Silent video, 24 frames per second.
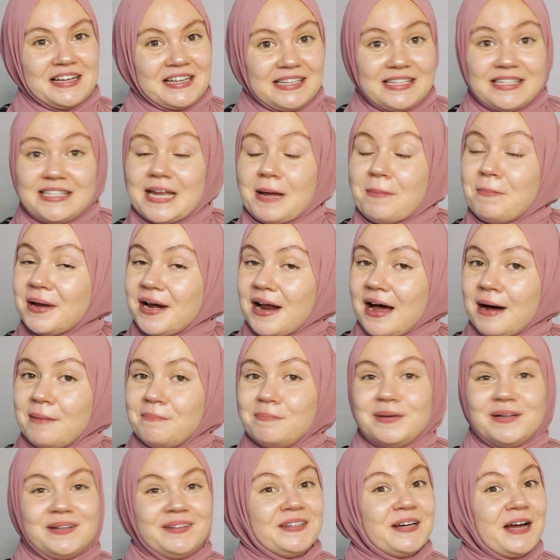step it up
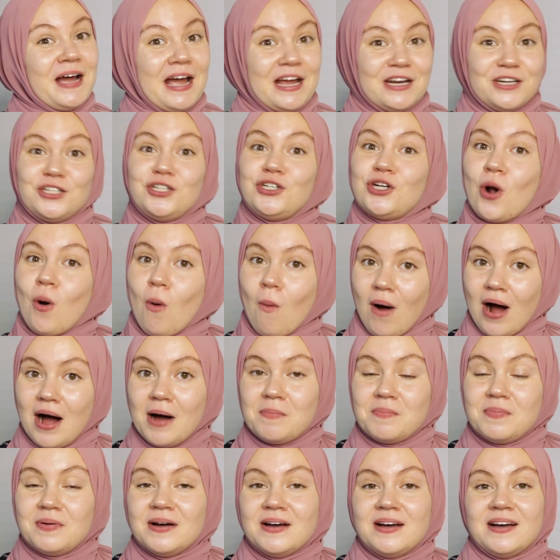and show
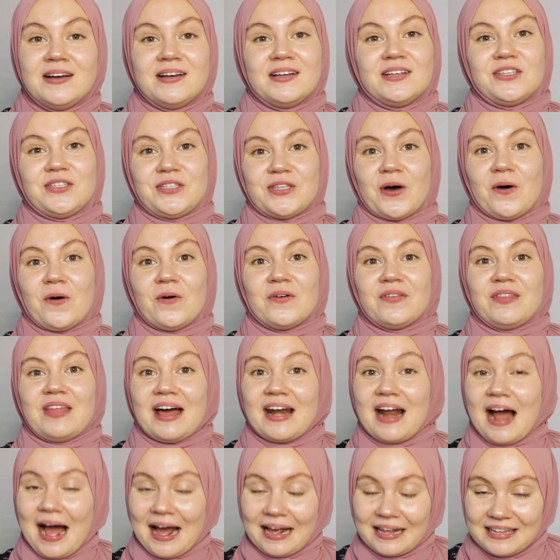up so
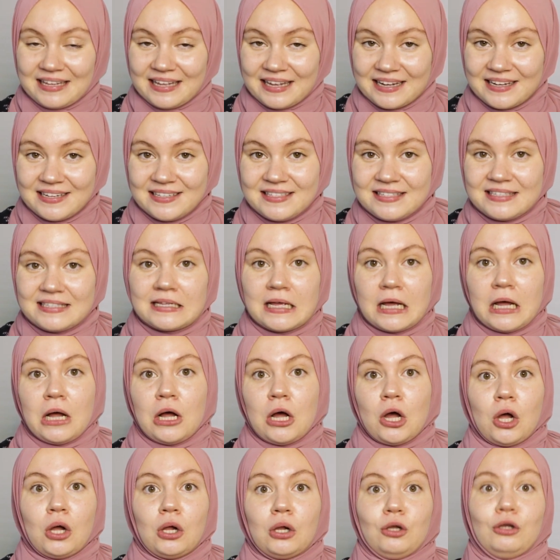that our kids
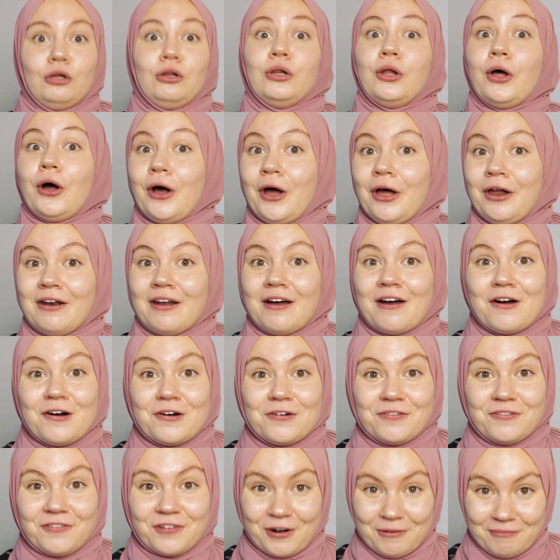learn
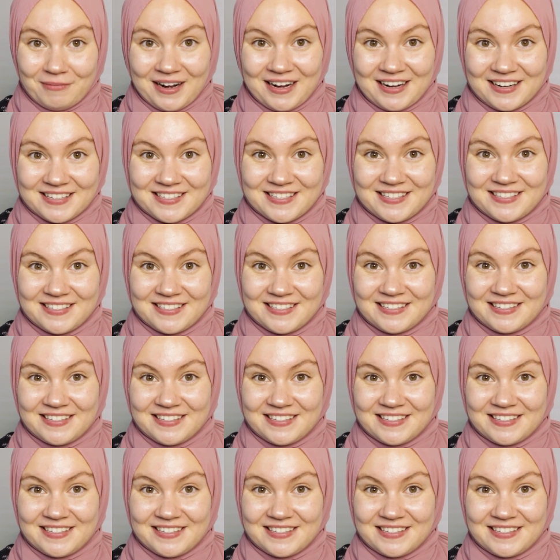from us.